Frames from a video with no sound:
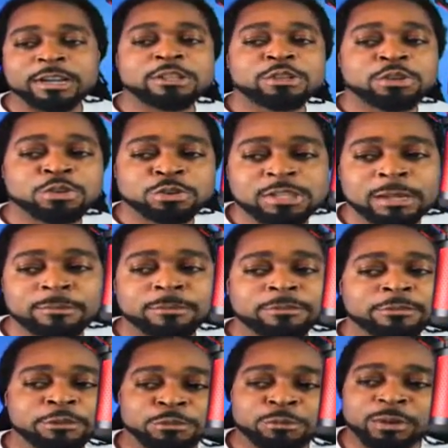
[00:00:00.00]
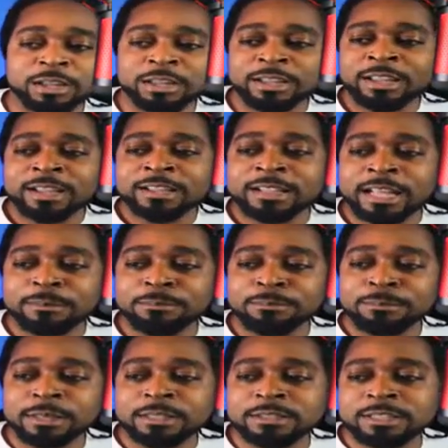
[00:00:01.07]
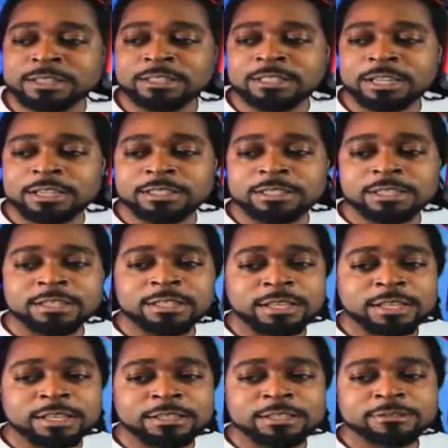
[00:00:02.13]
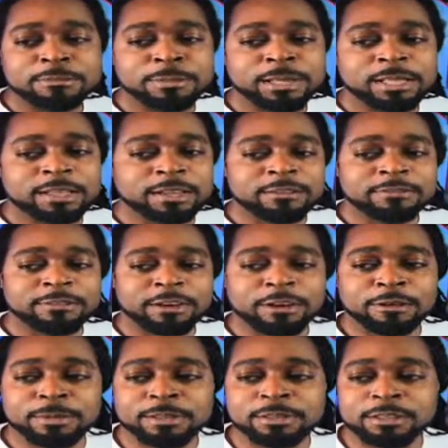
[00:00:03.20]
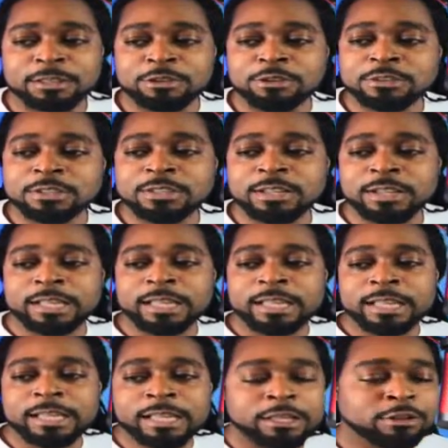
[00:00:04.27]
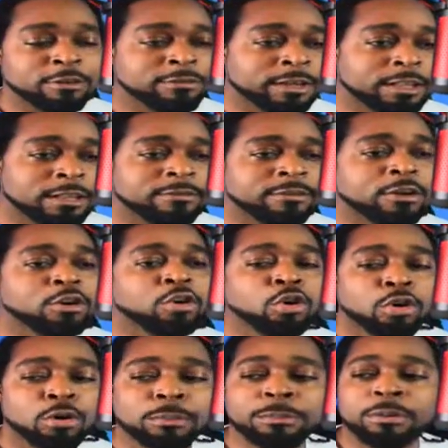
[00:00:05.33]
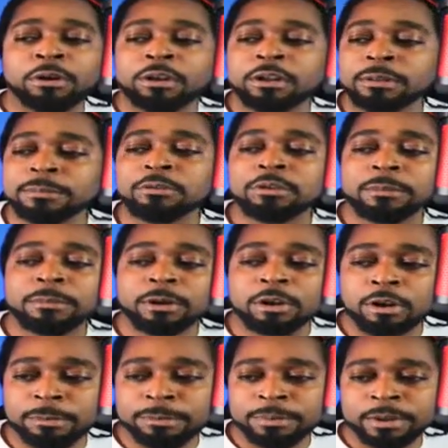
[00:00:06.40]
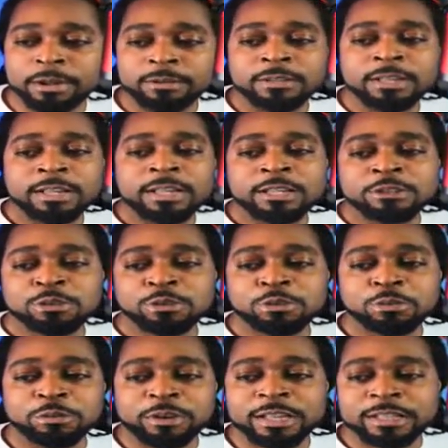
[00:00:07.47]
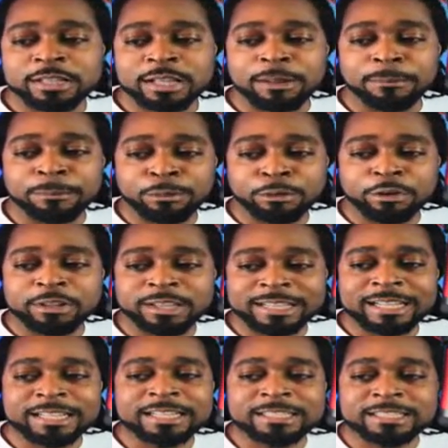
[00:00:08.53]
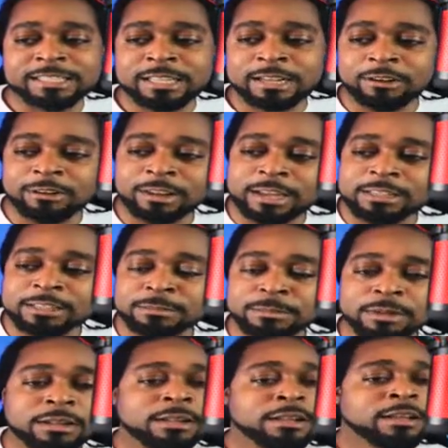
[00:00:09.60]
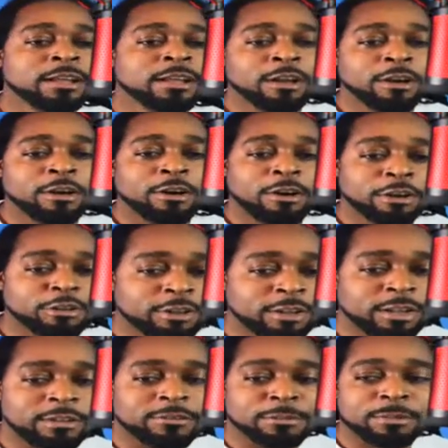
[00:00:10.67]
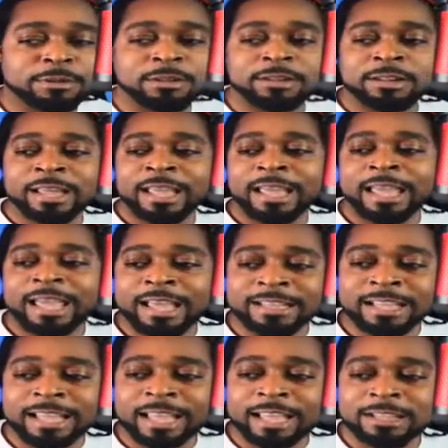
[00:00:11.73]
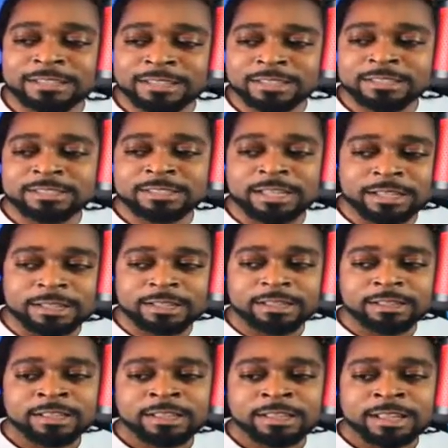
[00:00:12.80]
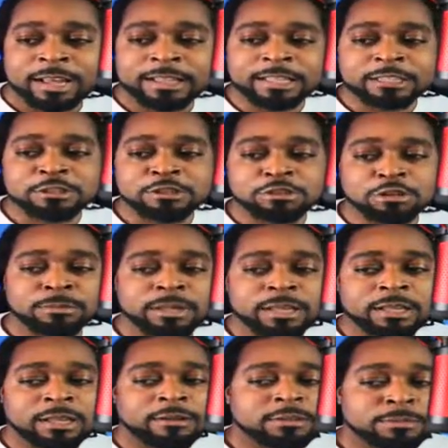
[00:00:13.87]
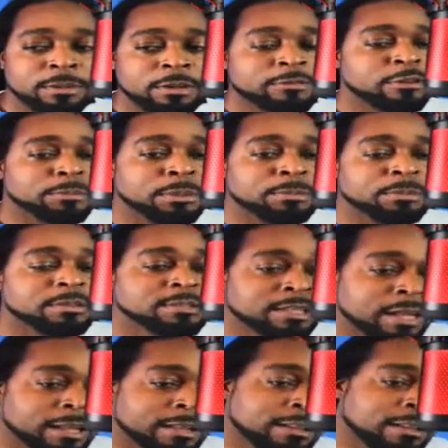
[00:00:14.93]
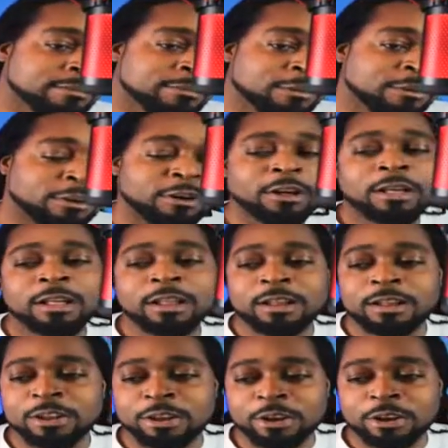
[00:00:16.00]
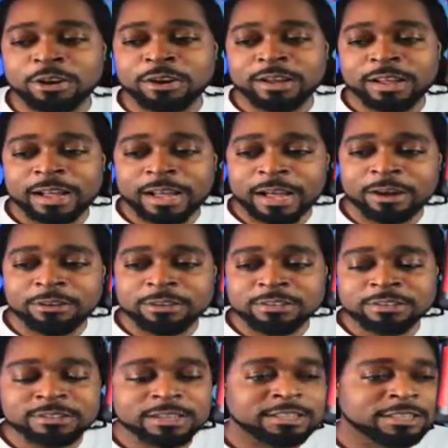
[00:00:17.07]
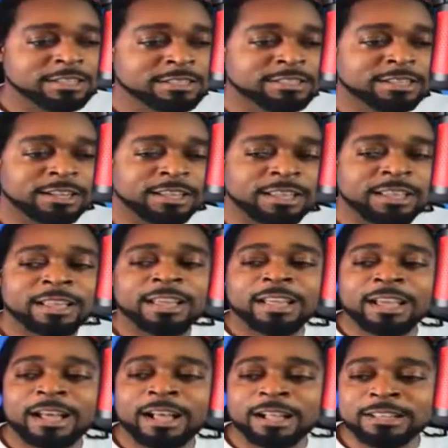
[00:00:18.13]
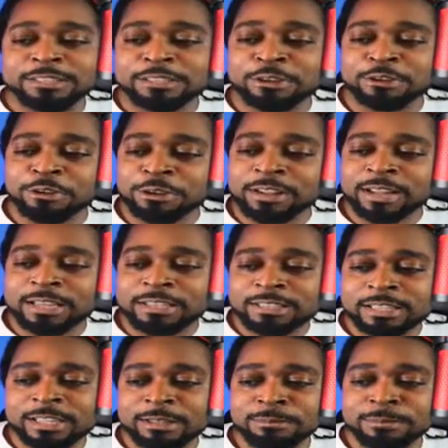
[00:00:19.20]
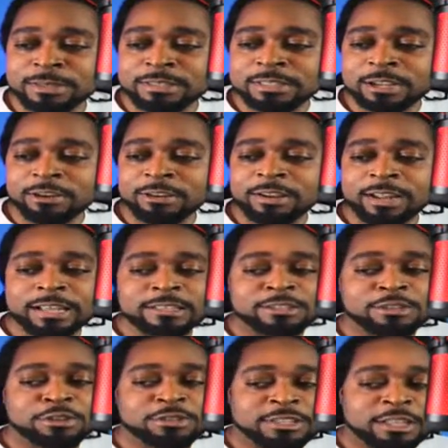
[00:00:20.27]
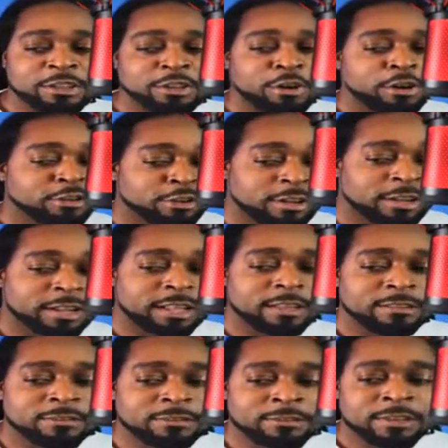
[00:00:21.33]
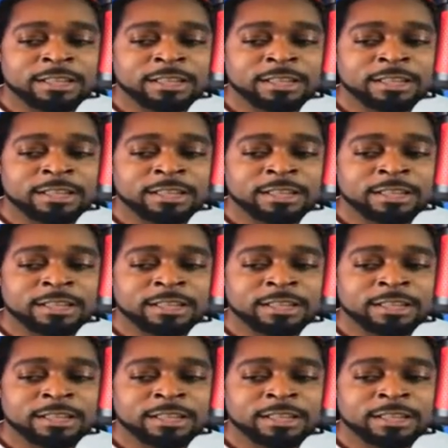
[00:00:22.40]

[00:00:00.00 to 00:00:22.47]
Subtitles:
new type of footwear that meets the changing needs of the medical environment. Using an innovative copolymer rubber compound to create a product that is sterilizable, autoclavable, and anti-static, and extremely comfortable for people standing for long hours. Additionally, Cal Zero Classic can be sterilized using an autoclave